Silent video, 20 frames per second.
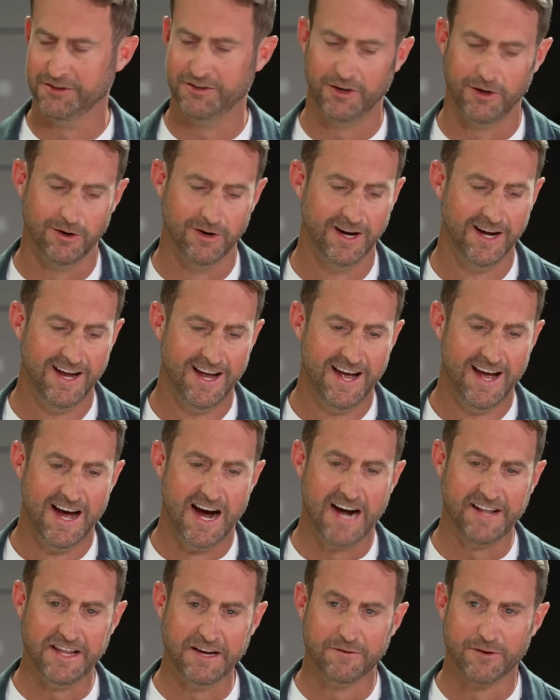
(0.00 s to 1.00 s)
to,
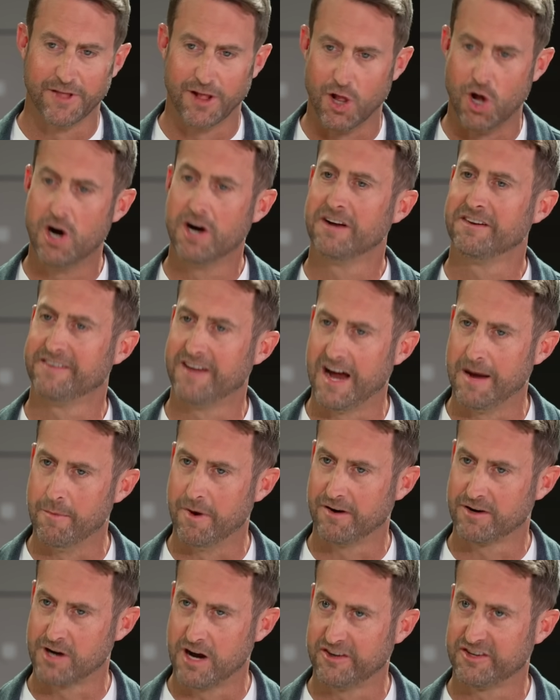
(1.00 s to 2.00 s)
I think for the longest time,
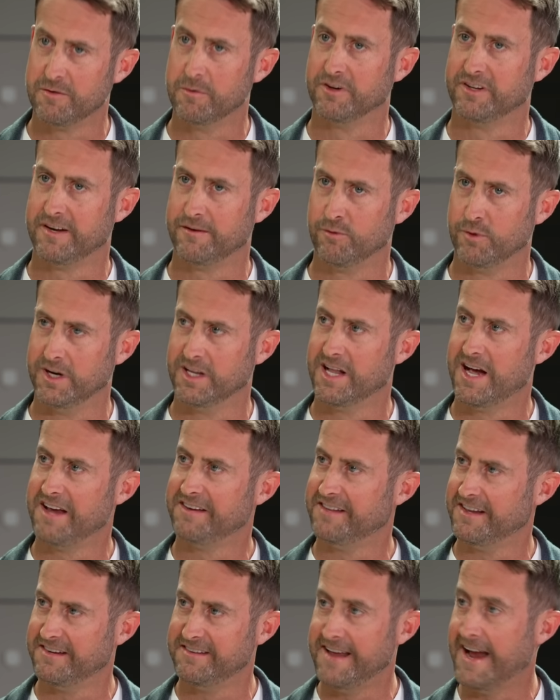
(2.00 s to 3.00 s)
our customers have
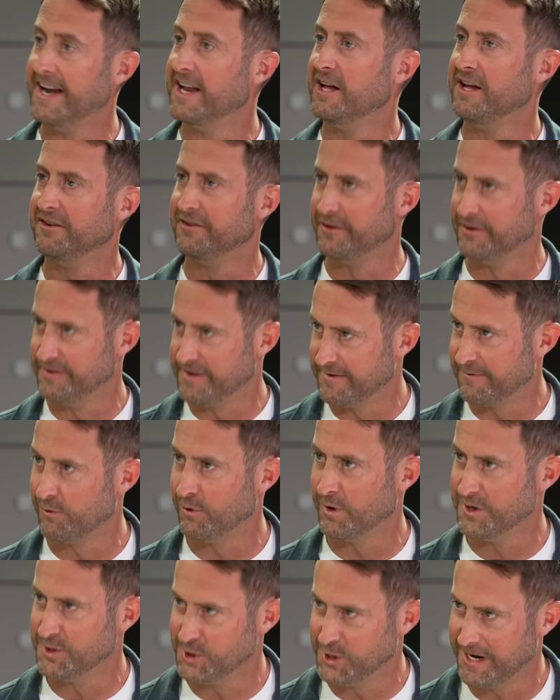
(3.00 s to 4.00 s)
realized that data is their
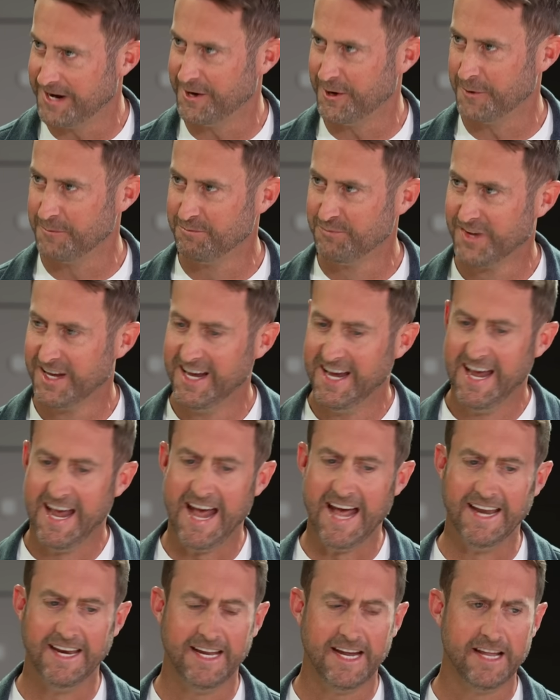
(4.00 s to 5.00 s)
differentiator.
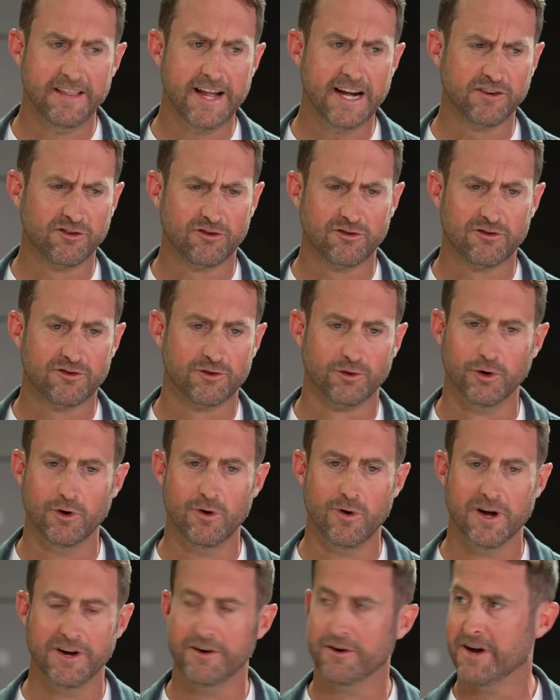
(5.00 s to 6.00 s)
Sure. And, and that's
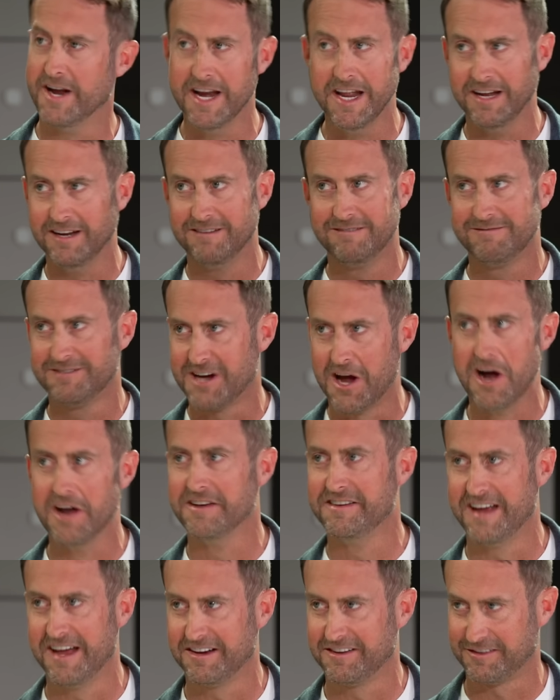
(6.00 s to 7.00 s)
true under any
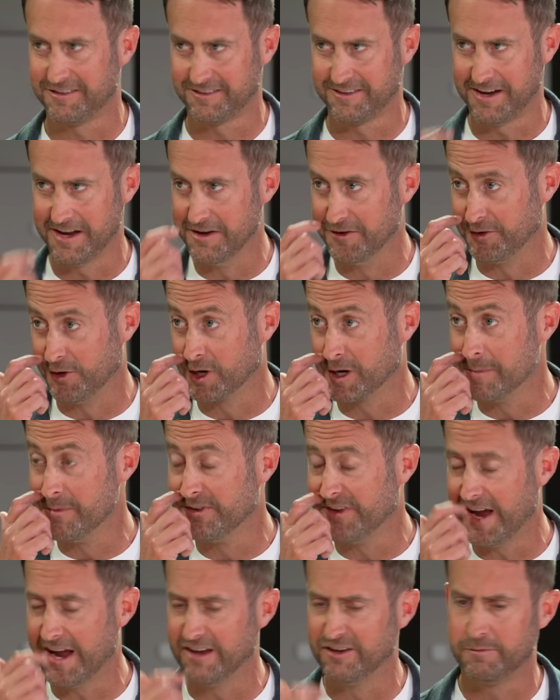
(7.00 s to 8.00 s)
context and
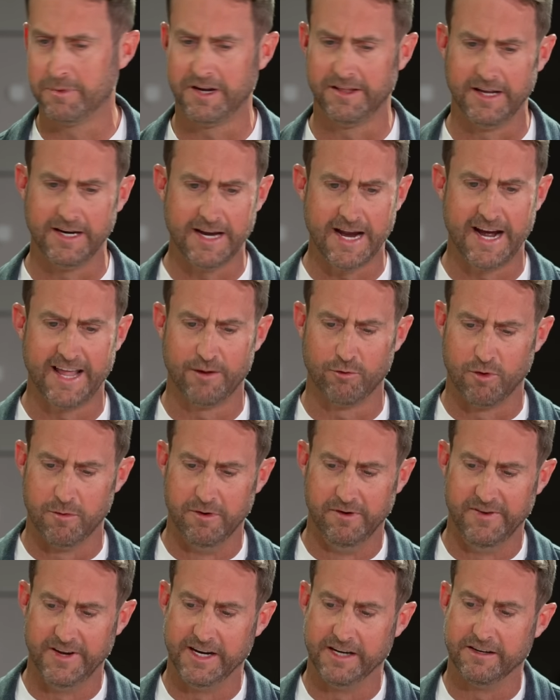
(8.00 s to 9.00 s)
circumstance. But I think now that we're
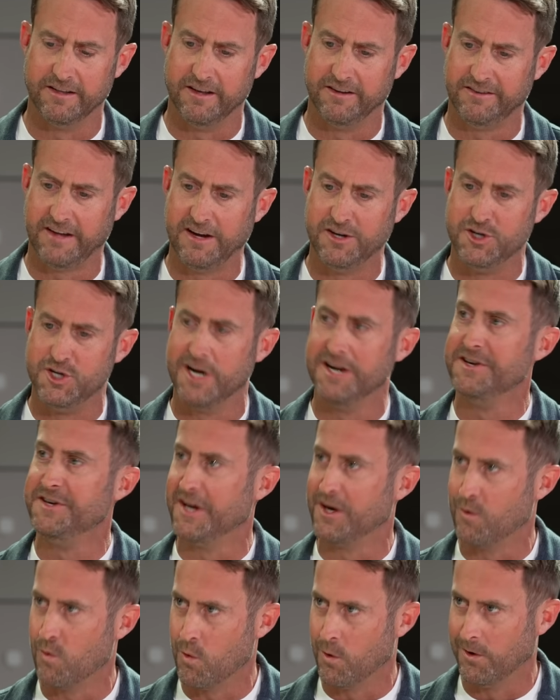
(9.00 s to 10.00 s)
moving into this
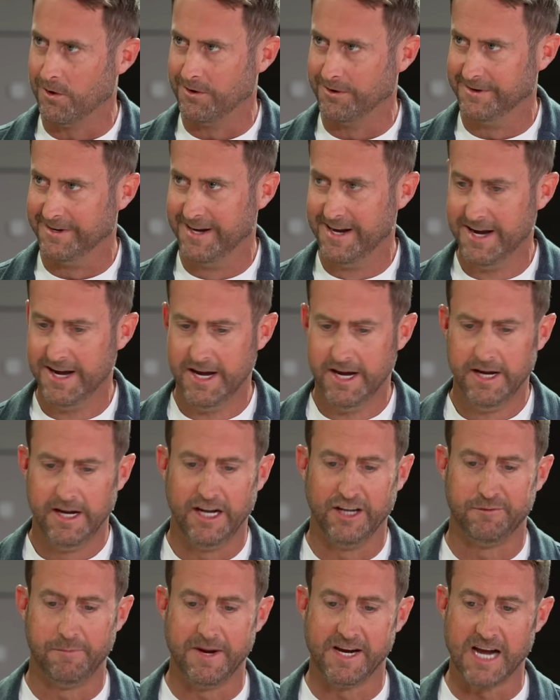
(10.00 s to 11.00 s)
agentic world,
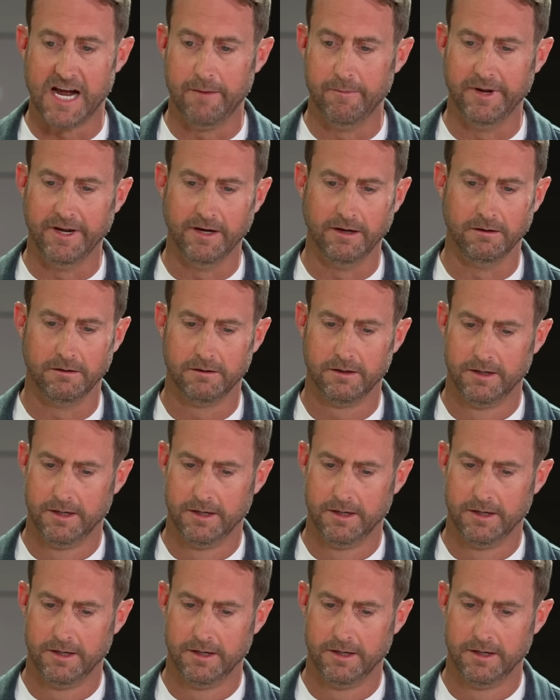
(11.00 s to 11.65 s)
it's becoming